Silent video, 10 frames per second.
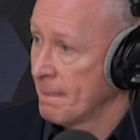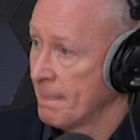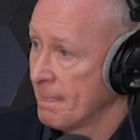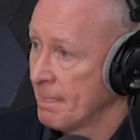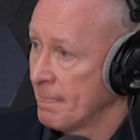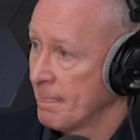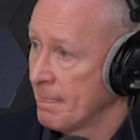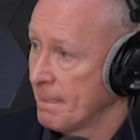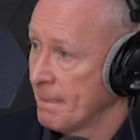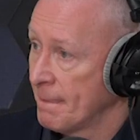
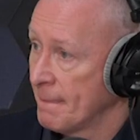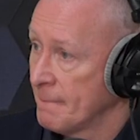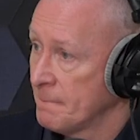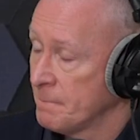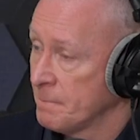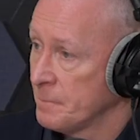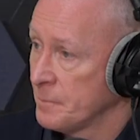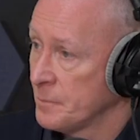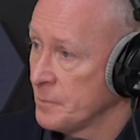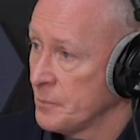
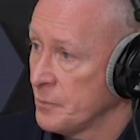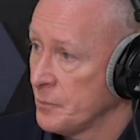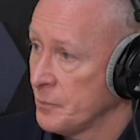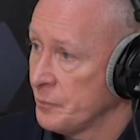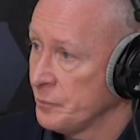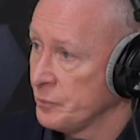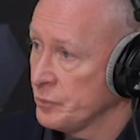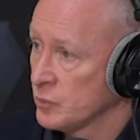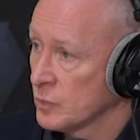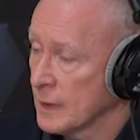
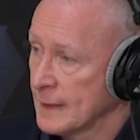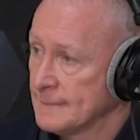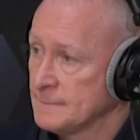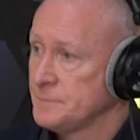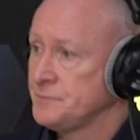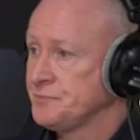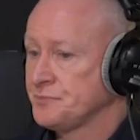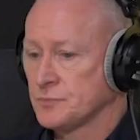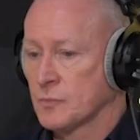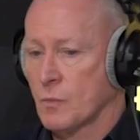
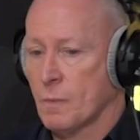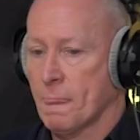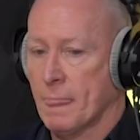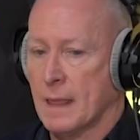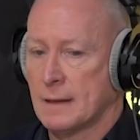No words are spoken by the person on screen.